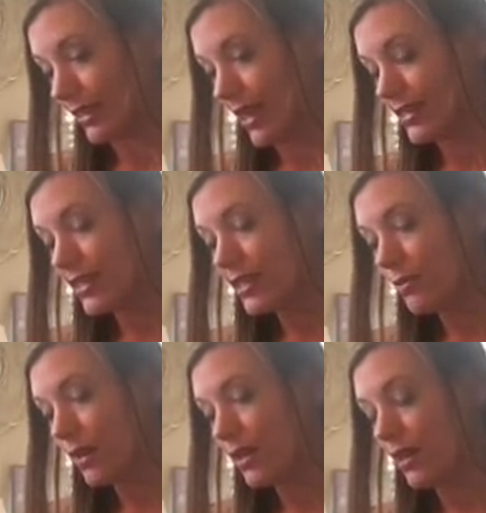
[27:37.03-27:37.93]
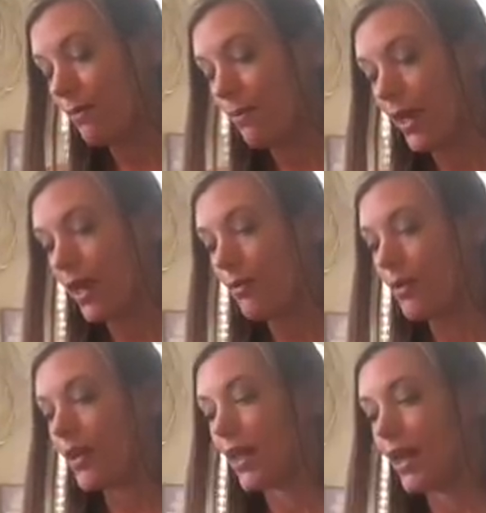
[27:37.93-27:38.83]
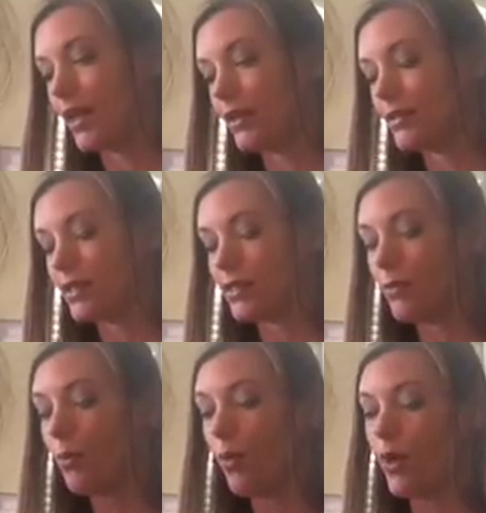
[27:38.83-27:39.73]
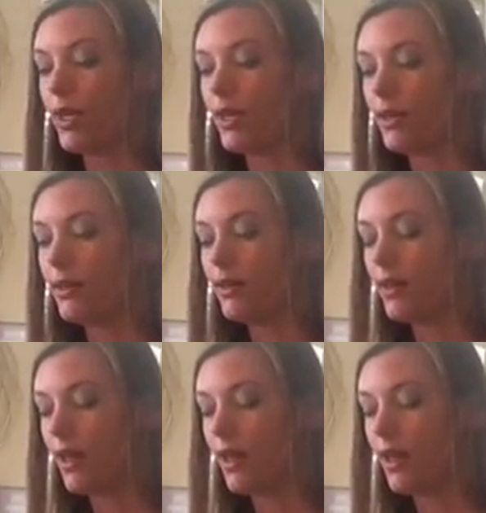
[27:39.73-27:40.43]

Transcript: that may be getting disappointed